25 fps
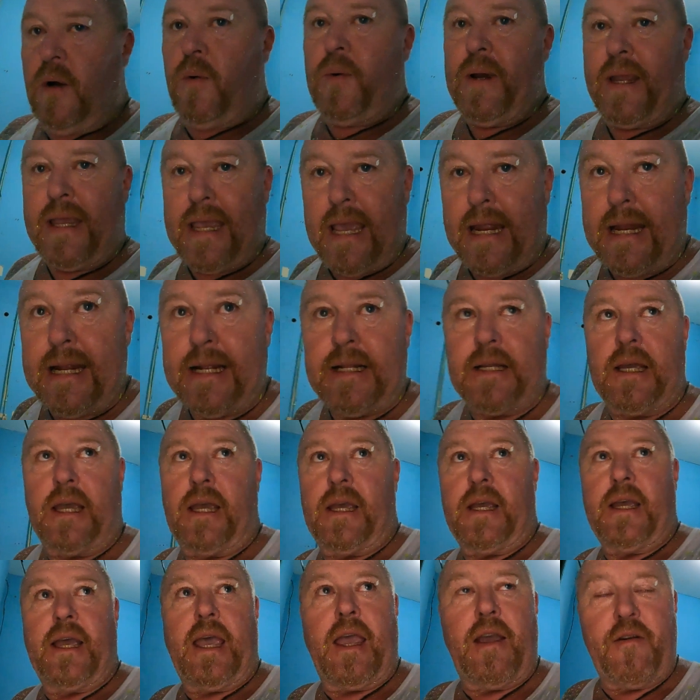we're getting
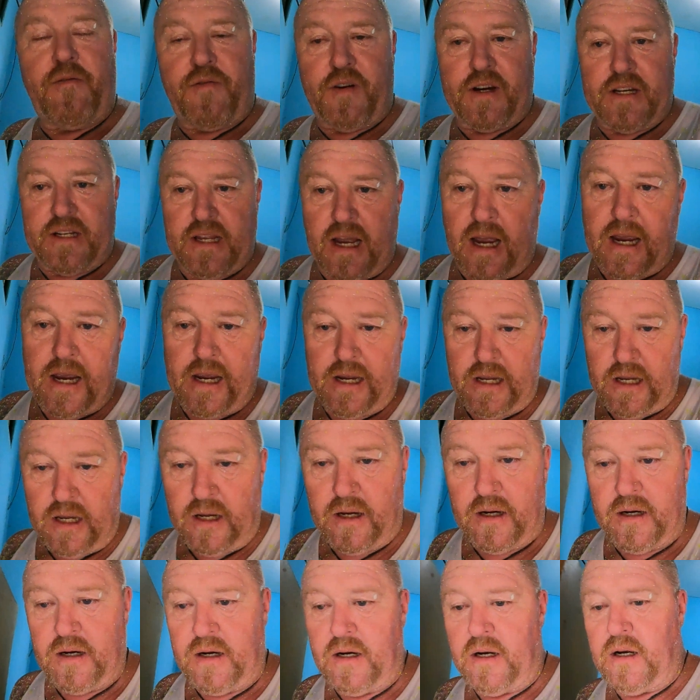there. Every day
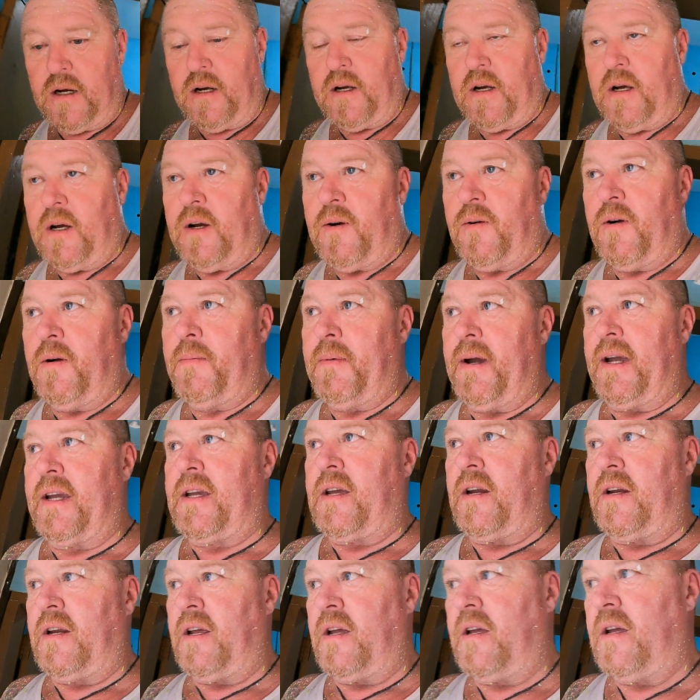we're
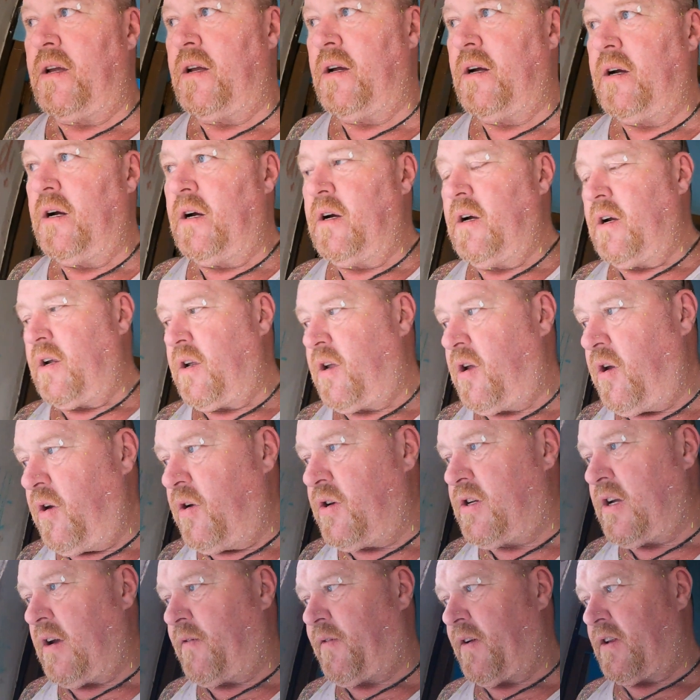making
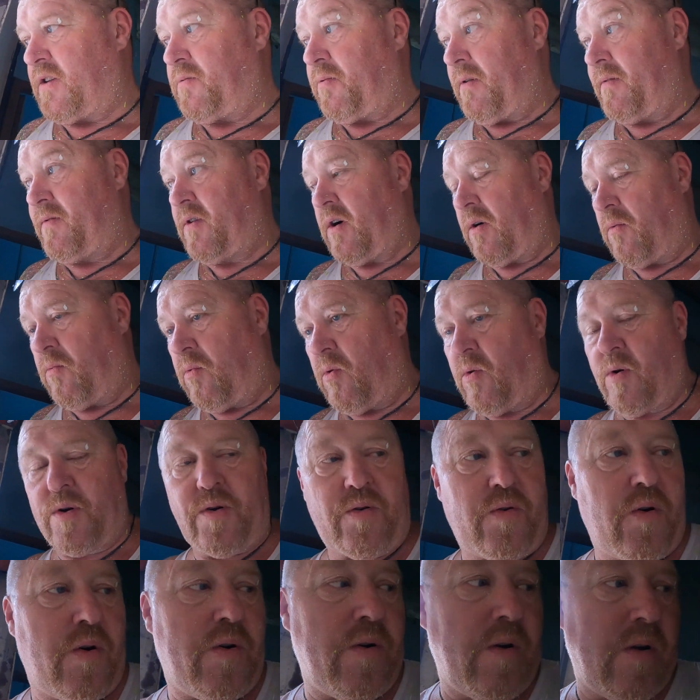huge efforts. We've got
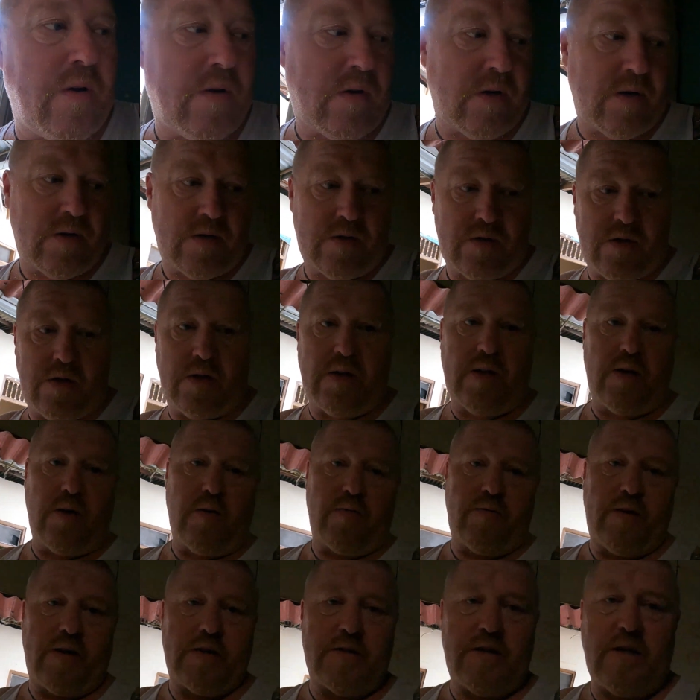water on. I'm going to turn that
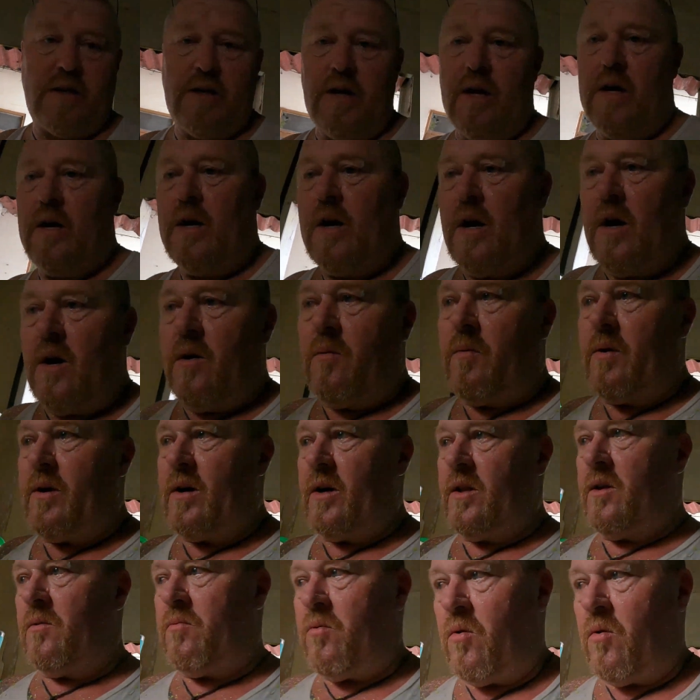off actually. We've got the